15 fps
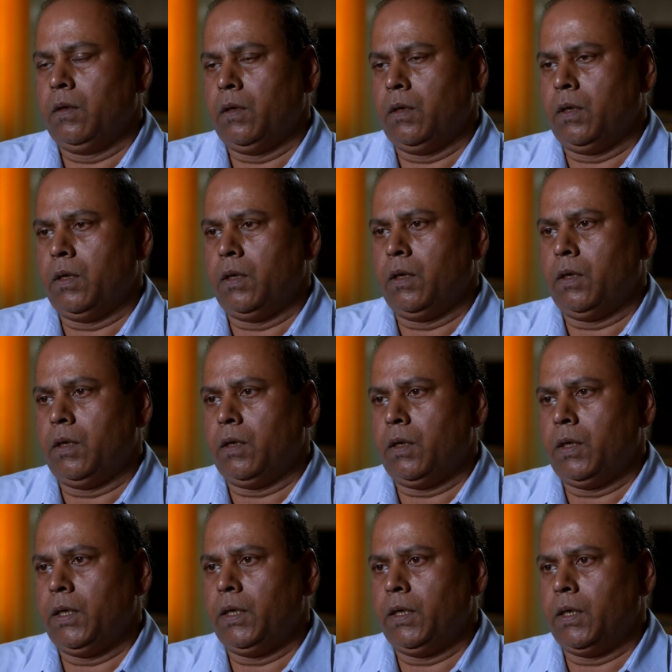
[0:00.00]
Uh,
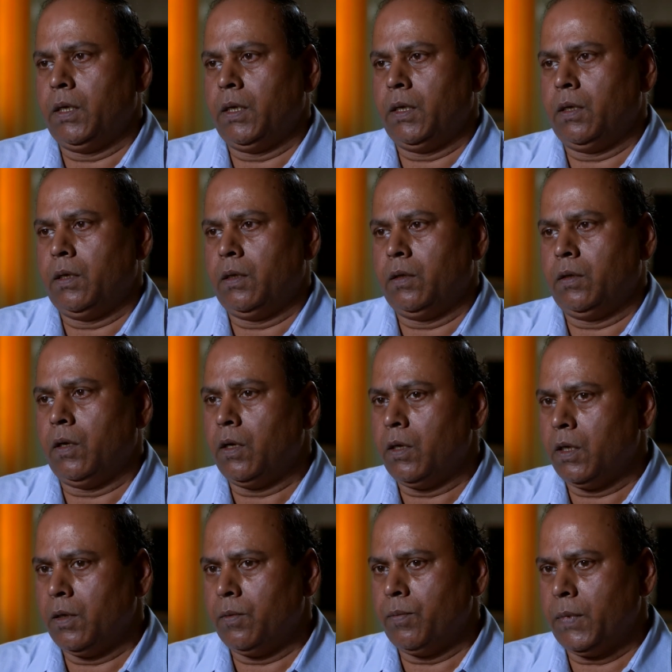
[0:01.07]
in uh,
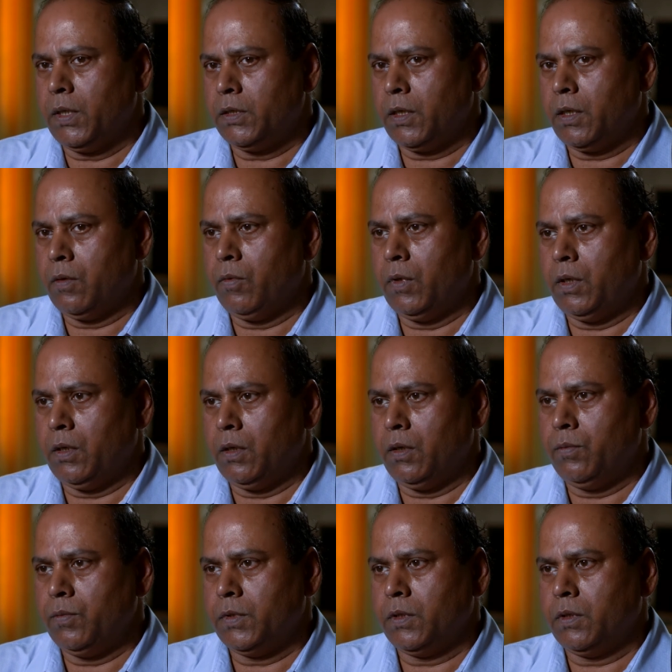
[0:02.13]
non-measurable
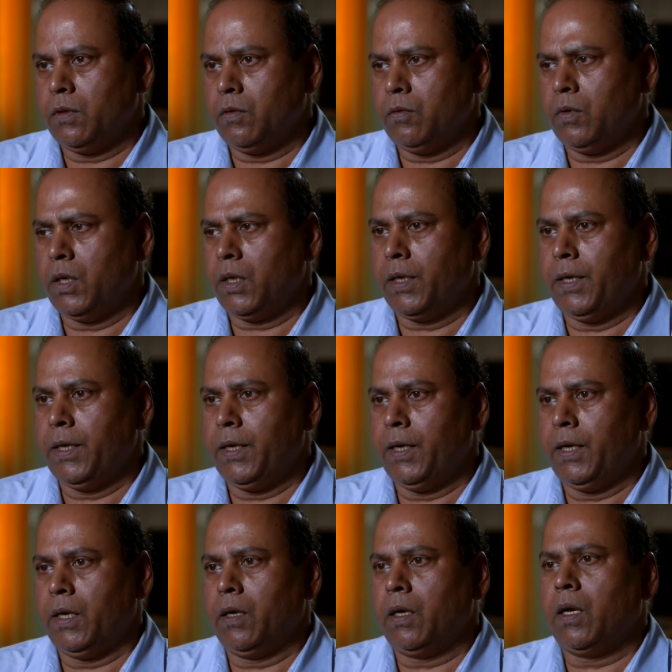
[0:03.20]
terms, we are
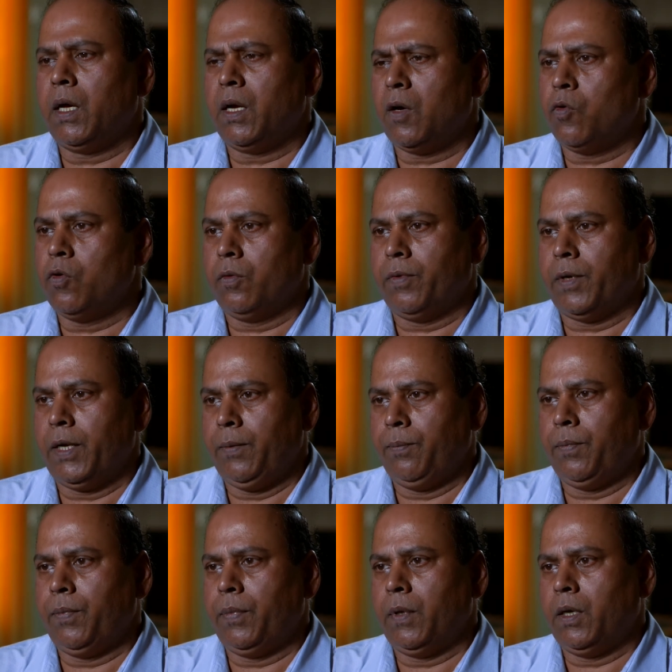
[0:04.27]
creating around five
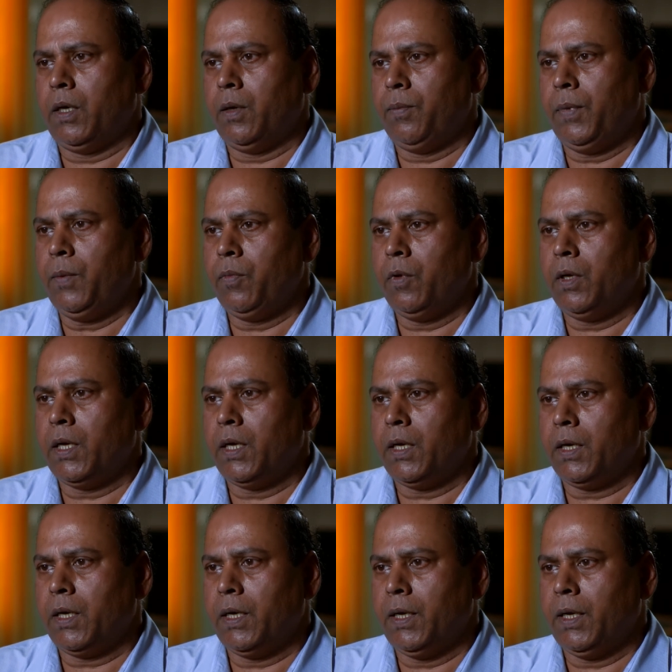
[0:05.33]
uh, people
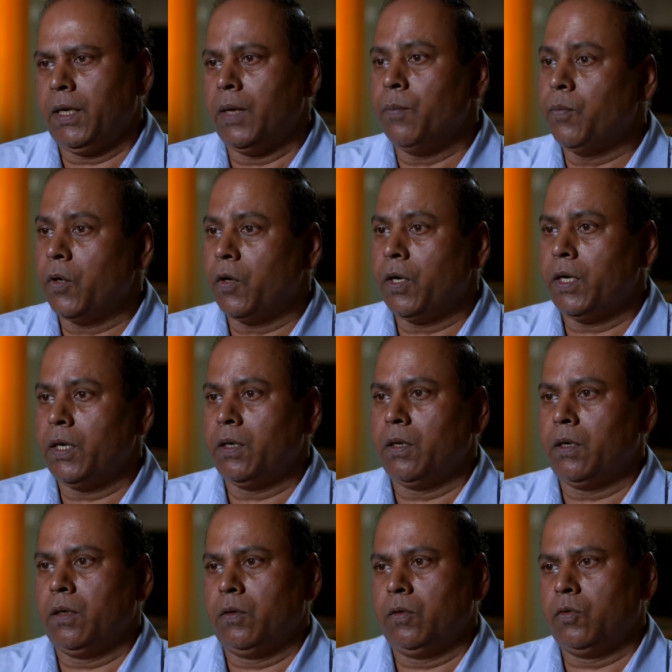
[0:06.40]
are getting employed
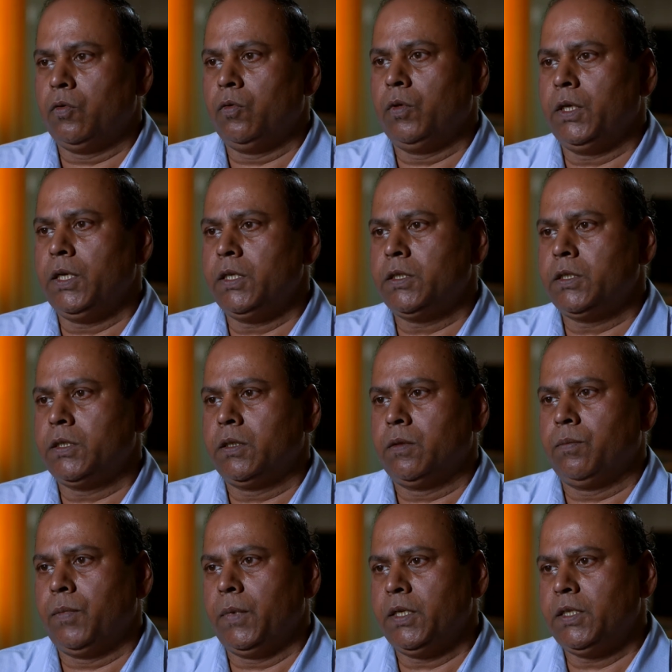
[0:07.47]
through each
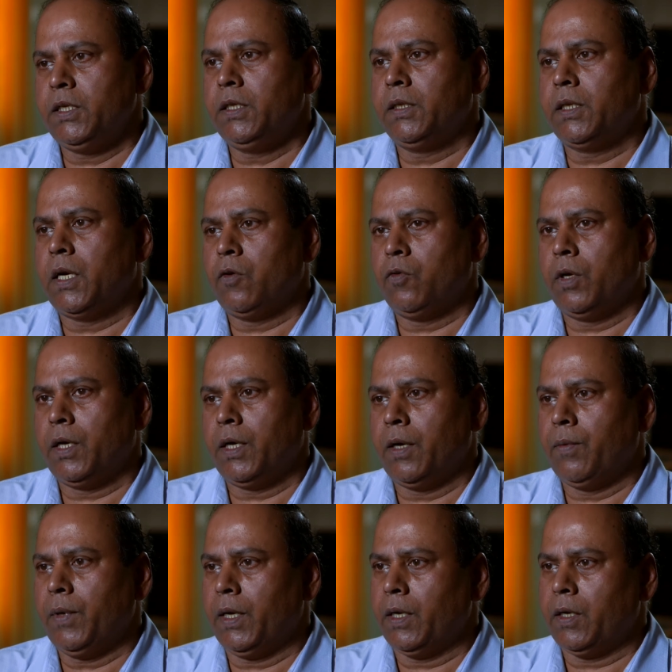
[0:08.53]
machine that we are
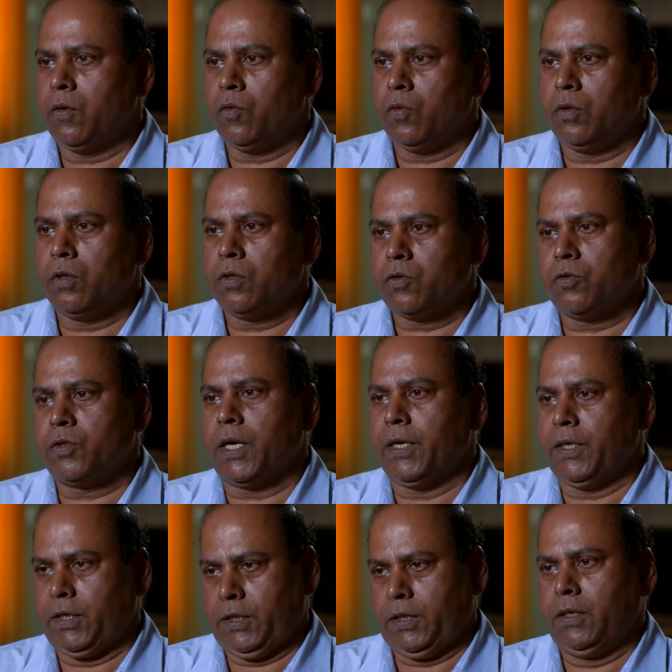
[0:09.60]
giving it to the
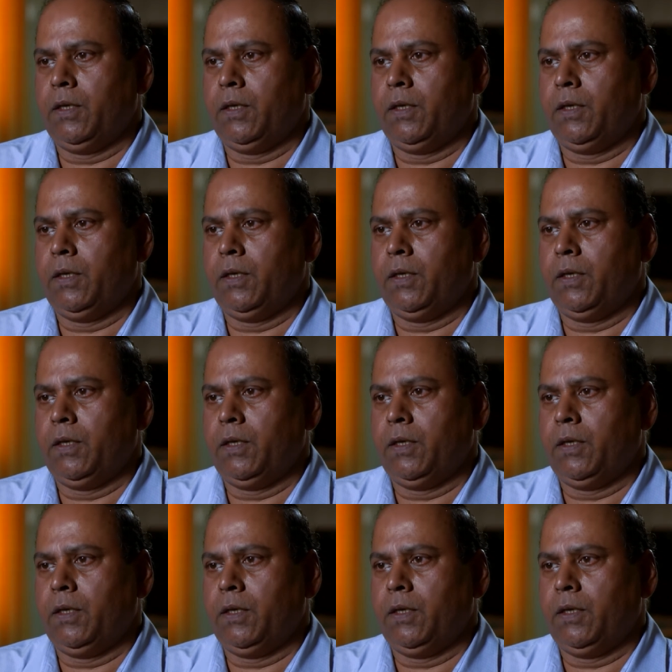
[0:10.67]
society.